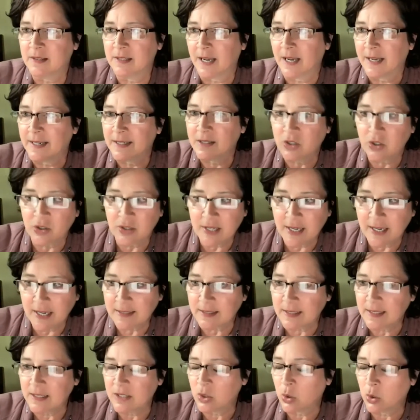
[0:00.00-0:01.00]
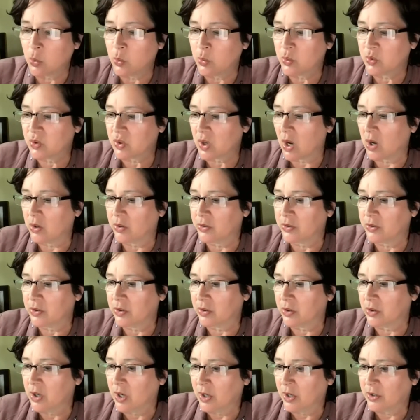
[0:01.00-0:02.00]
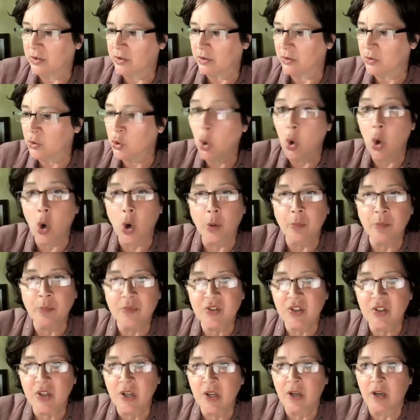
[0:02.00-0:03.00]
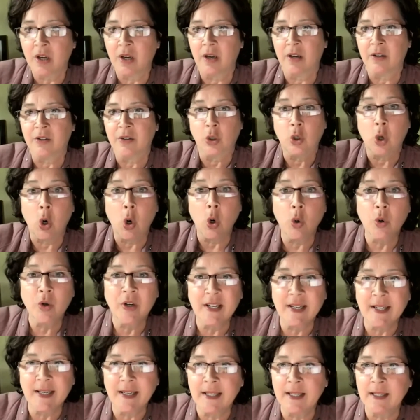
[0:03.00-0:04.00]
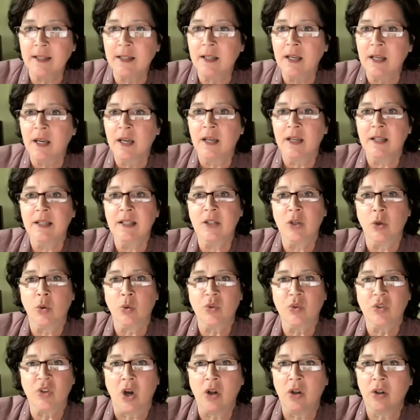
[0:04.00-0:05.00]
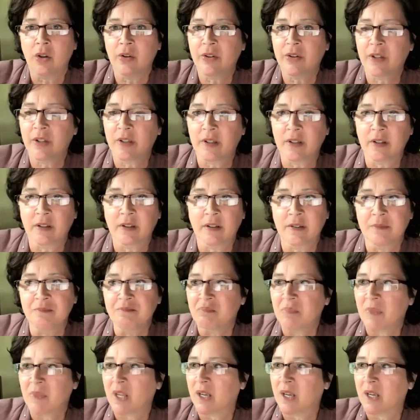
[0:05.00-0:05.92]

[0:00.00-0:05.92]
internet, he knows all the norms, the coding, he knows all the